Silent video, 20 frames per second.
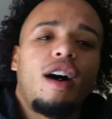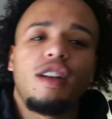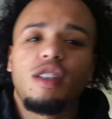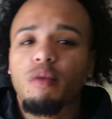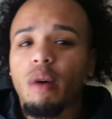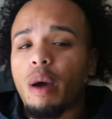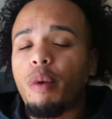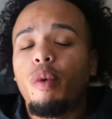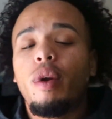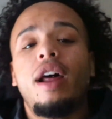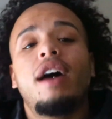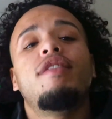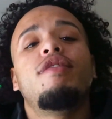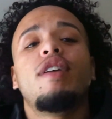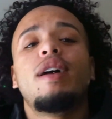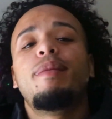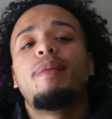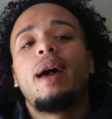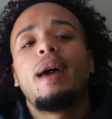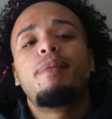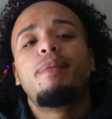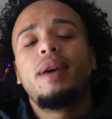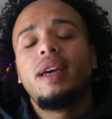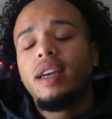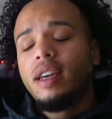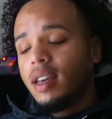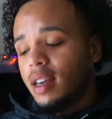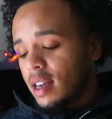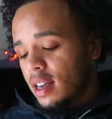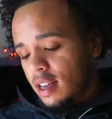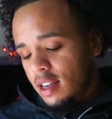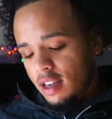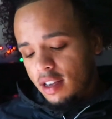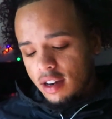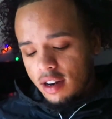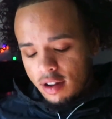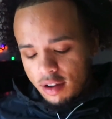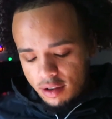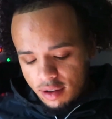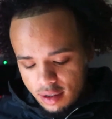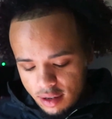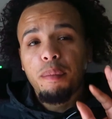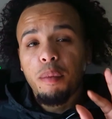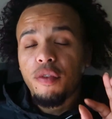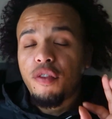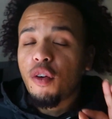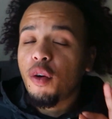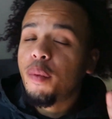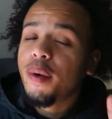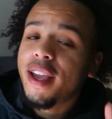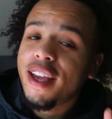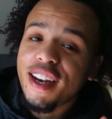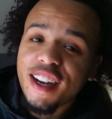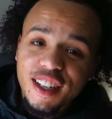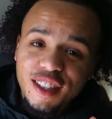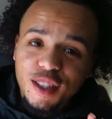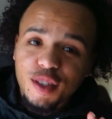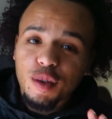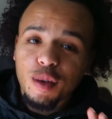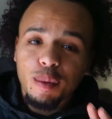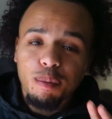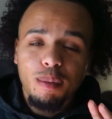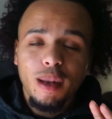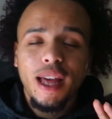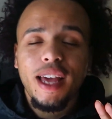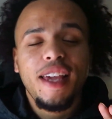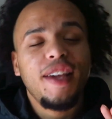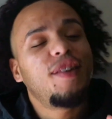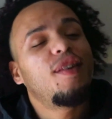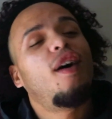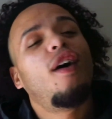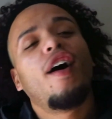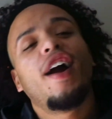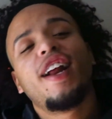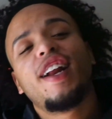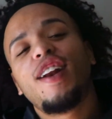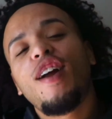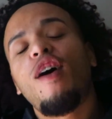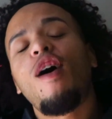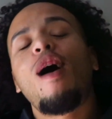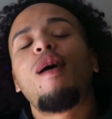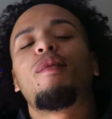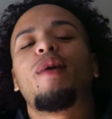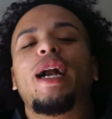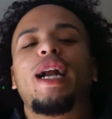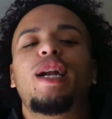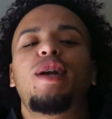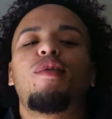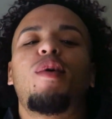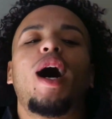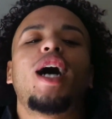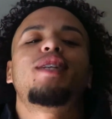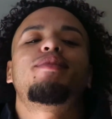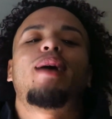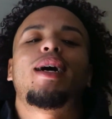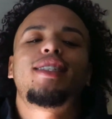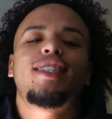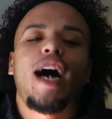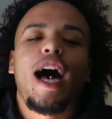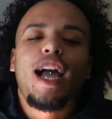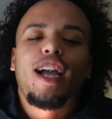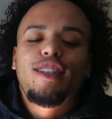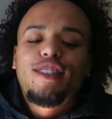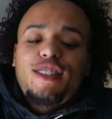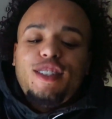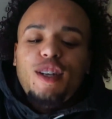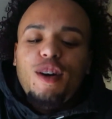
y'all's way? whatever it may be, you know. And before we get into it, Blake, you already know I'm ready to watch my Tigers